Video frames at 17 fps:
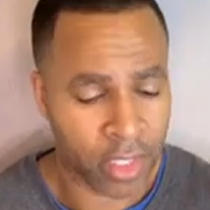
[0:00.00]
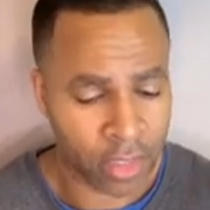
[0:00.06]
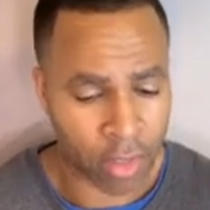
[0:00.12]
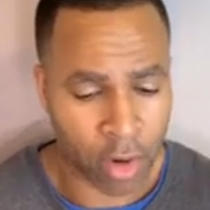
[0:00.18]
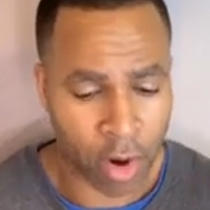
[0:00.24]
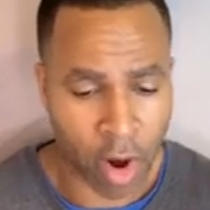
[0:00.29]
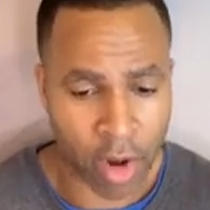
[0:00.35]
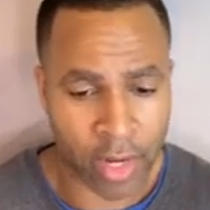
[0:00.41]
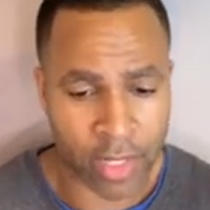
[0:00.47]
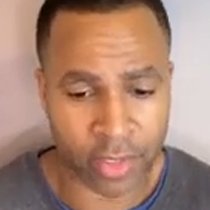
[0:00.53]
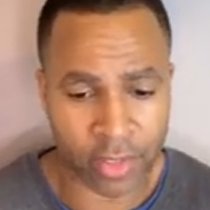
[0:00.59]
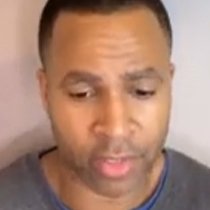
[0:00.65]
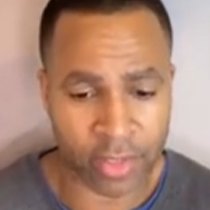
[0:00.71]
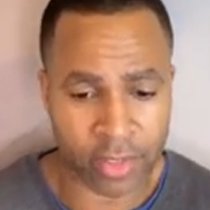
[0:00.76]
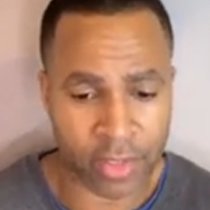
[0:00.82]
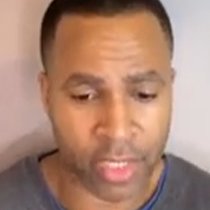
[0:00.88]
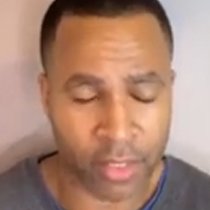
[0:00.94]
"The heart is
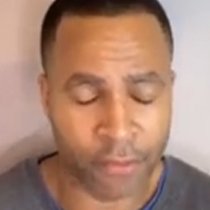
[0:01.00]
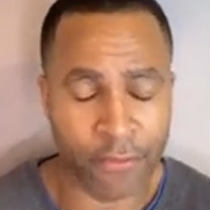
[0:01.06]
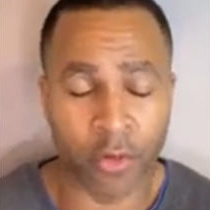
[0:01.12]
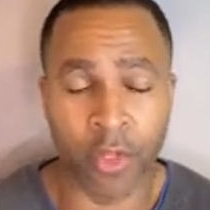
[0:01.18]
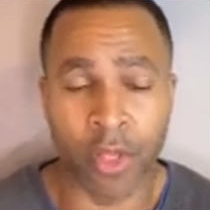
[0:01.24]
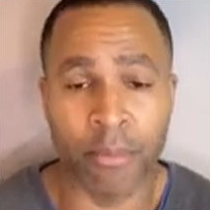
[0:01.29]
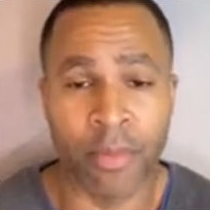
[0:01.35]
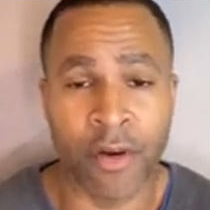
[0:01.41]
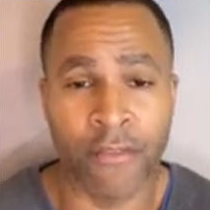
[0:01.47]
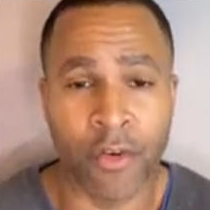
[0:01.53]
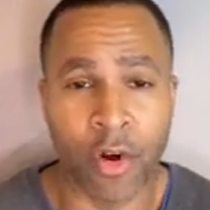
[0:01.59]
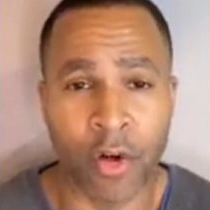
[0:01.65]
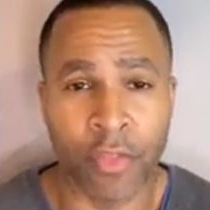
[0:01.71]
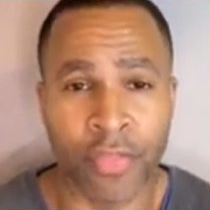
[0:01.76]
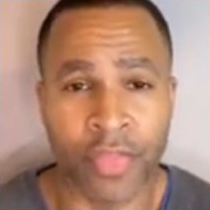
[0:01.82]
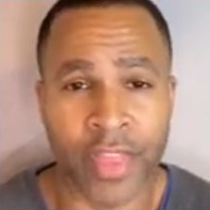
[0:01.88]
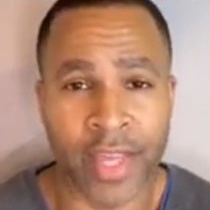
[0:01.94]
deceitful above all
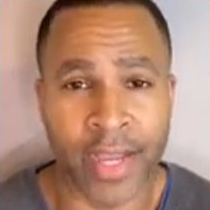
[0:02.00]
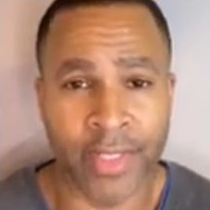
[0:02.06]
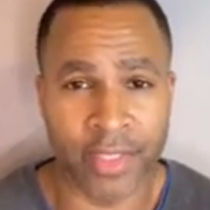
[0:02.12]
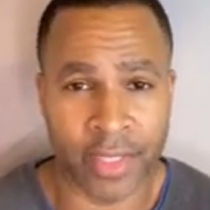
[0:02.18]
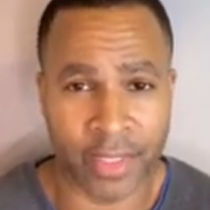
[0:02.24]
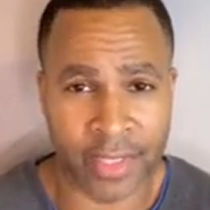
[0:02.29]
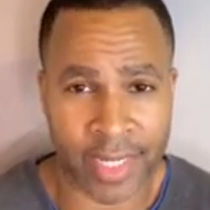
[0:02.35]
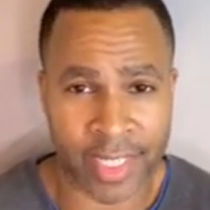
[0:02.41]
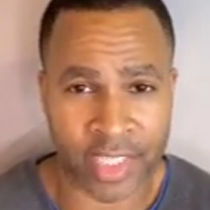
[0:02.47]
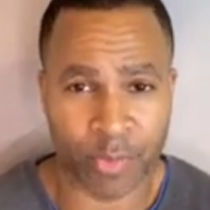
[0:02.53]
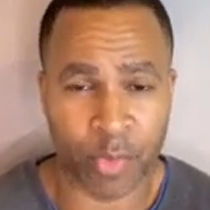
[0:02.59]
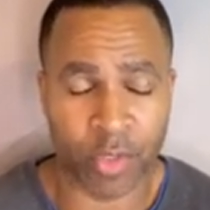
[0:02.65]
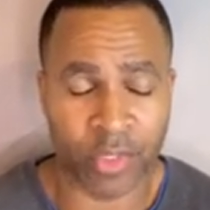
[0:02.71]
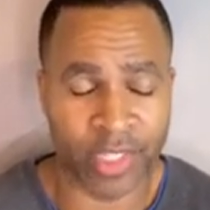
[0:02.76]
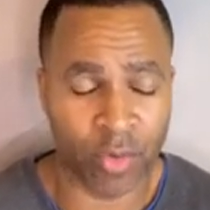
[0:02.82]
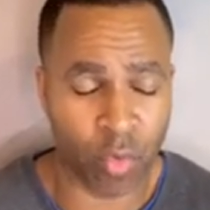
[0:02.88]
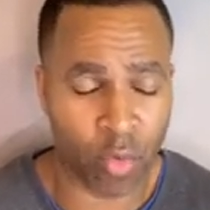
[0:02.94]
things and
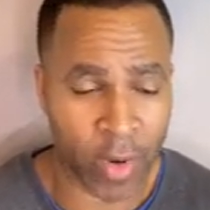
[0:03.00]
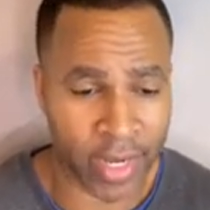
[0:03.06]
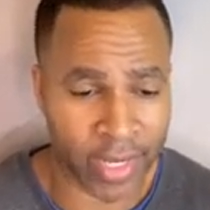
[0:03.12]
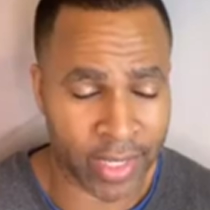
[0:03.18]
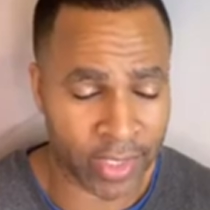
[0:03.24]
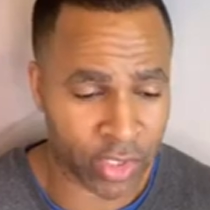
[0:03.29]
desperately wicked."